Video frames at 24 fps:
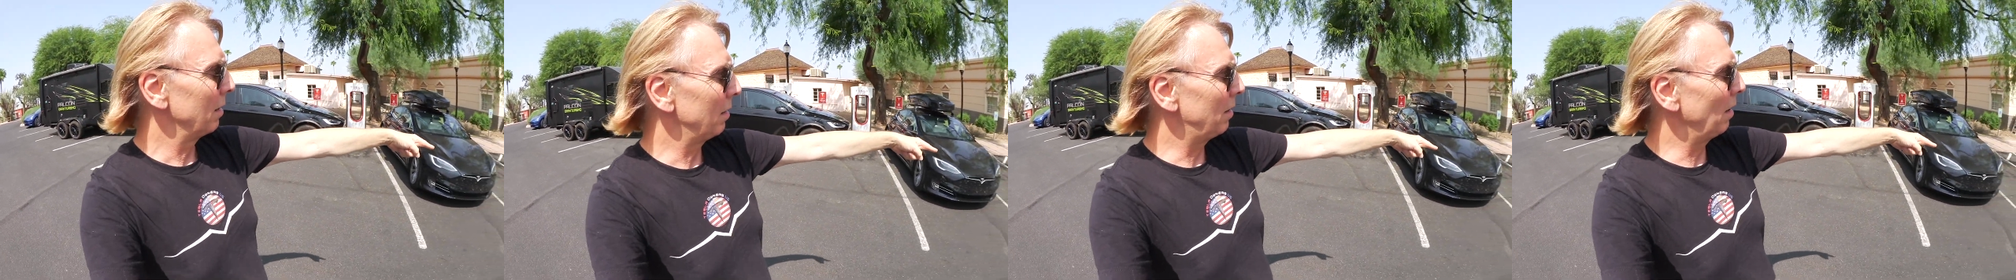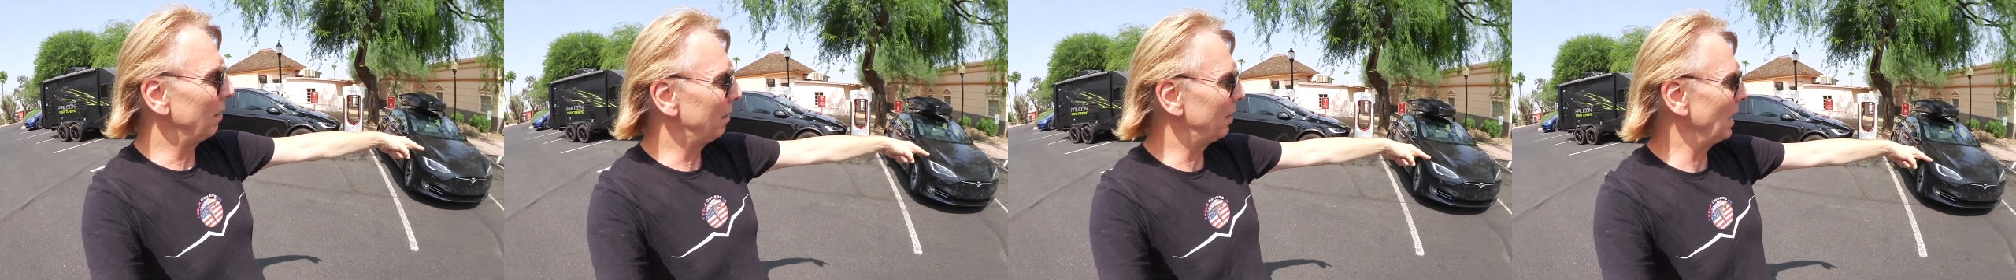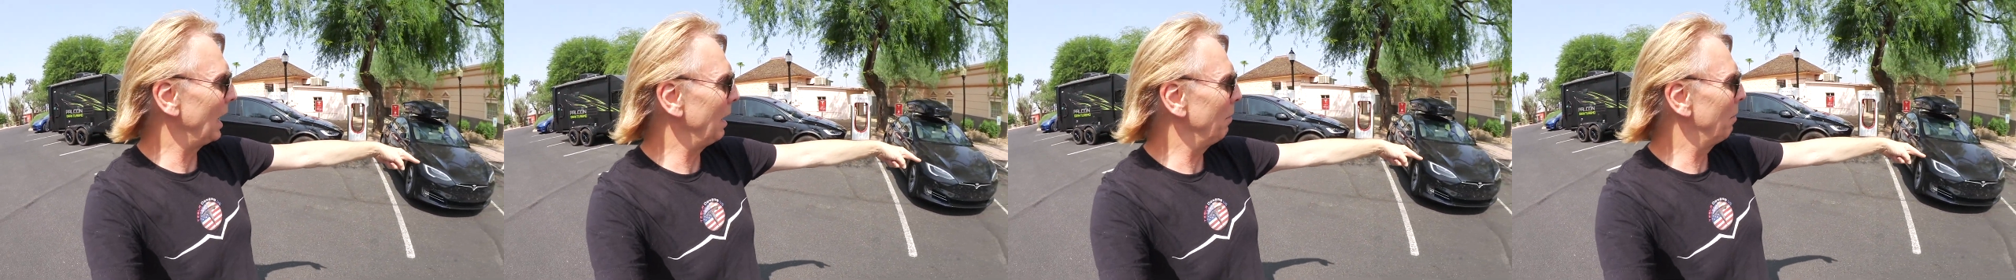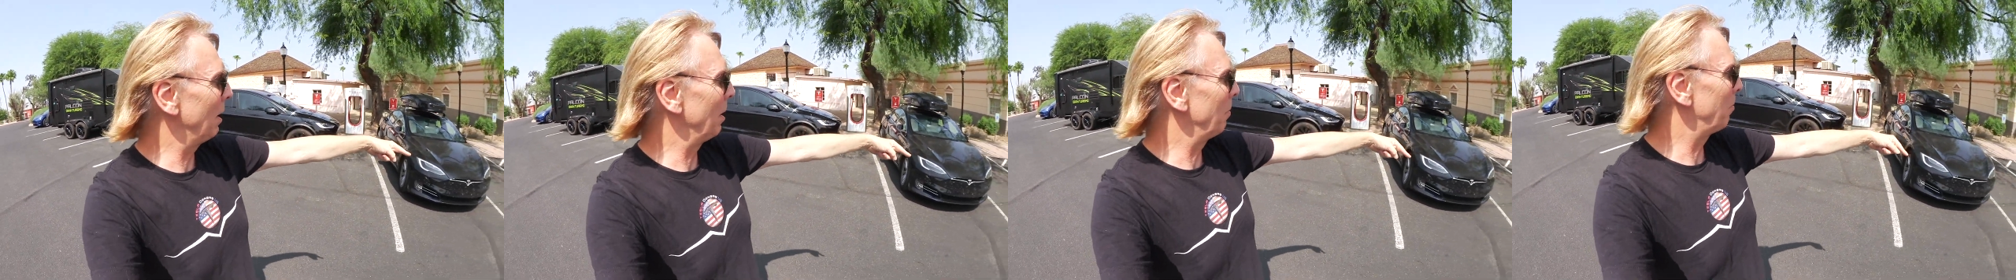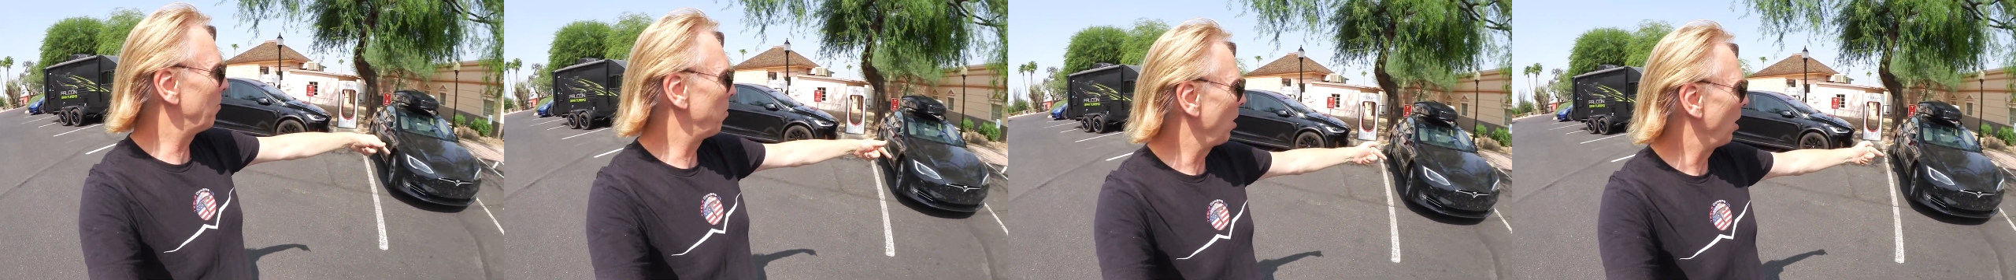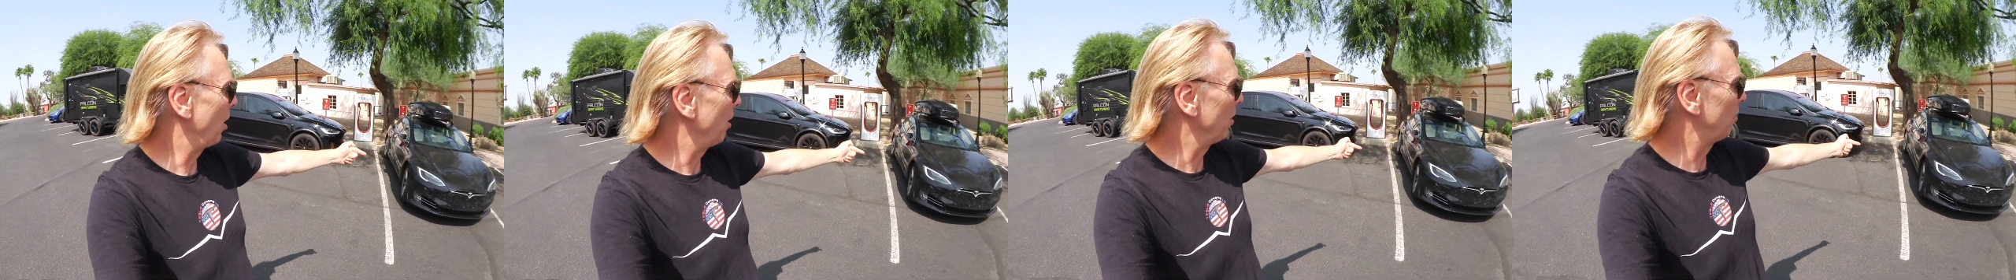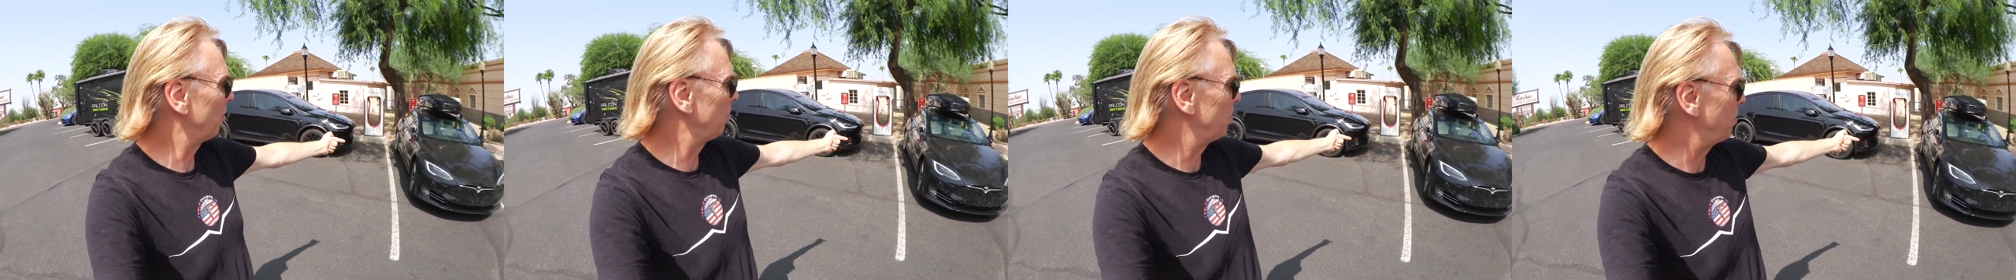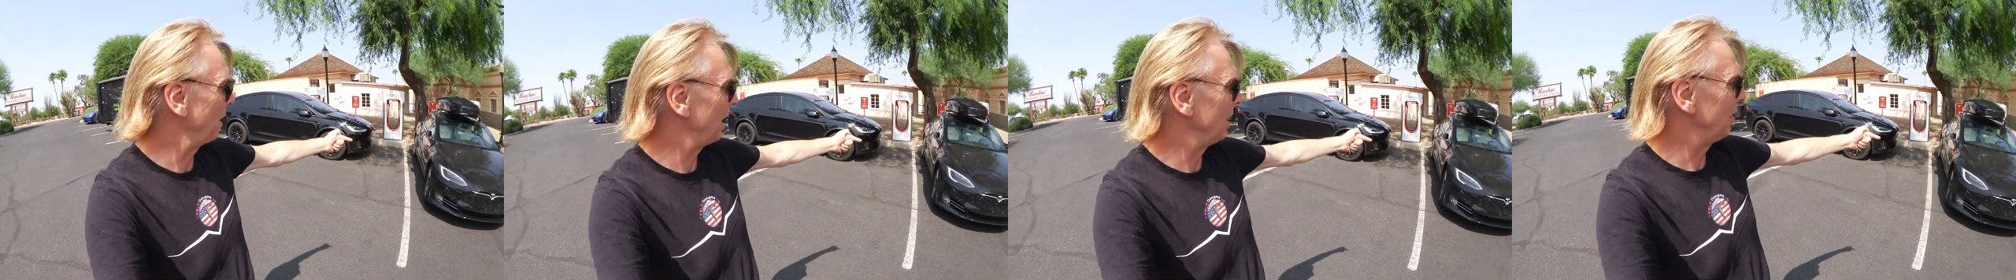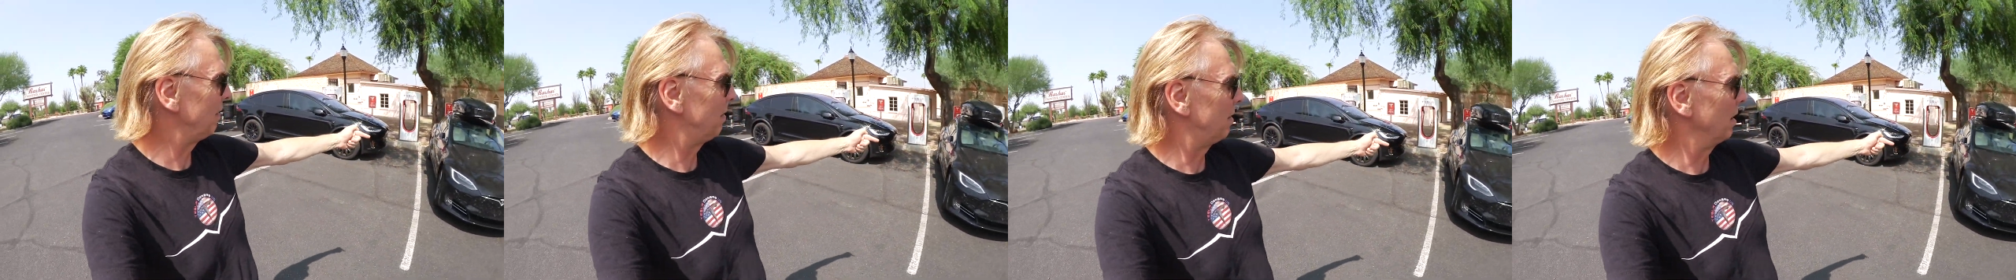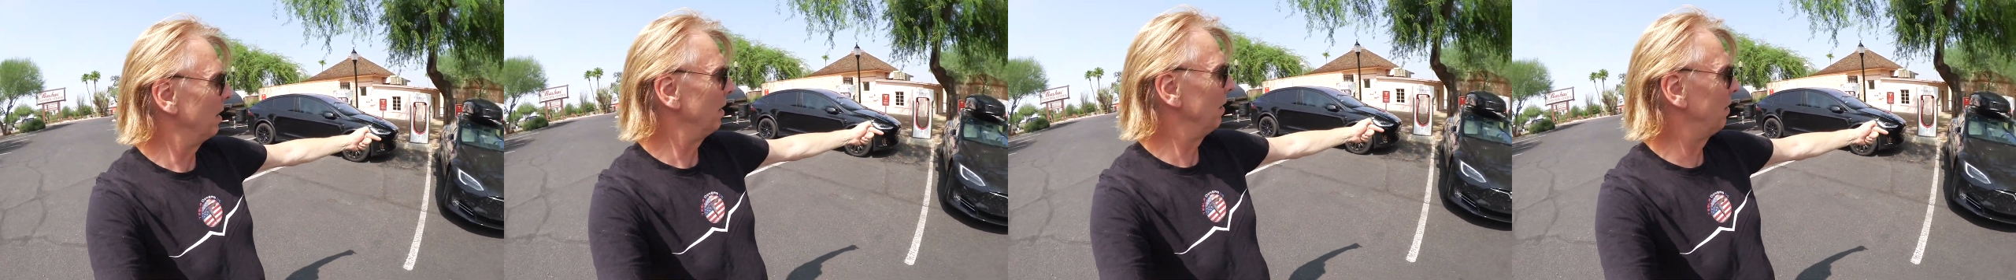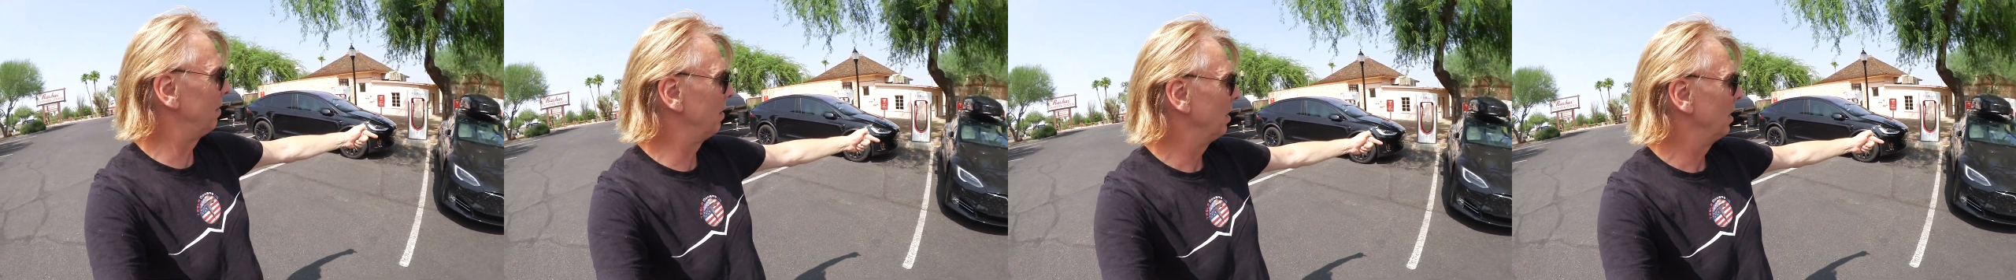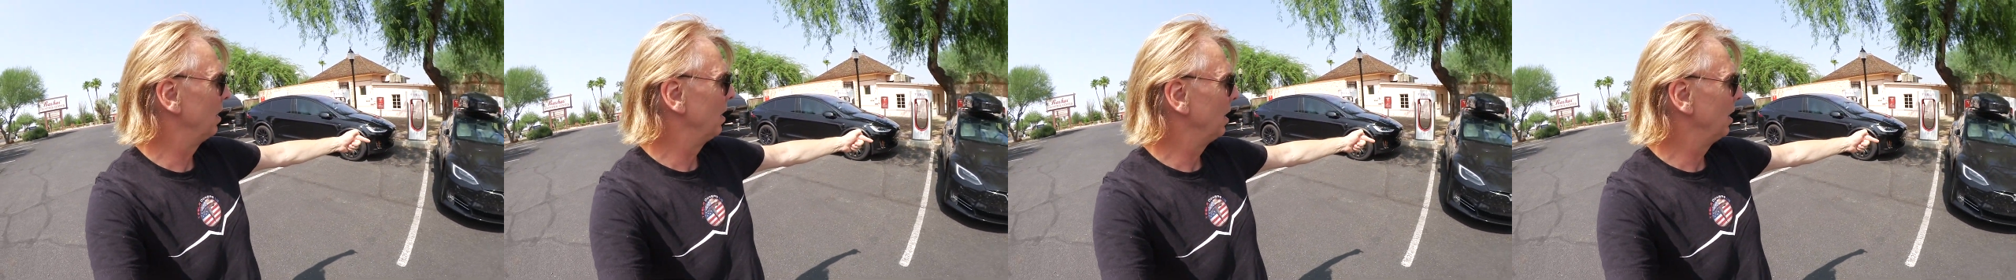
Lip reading: disabled spaces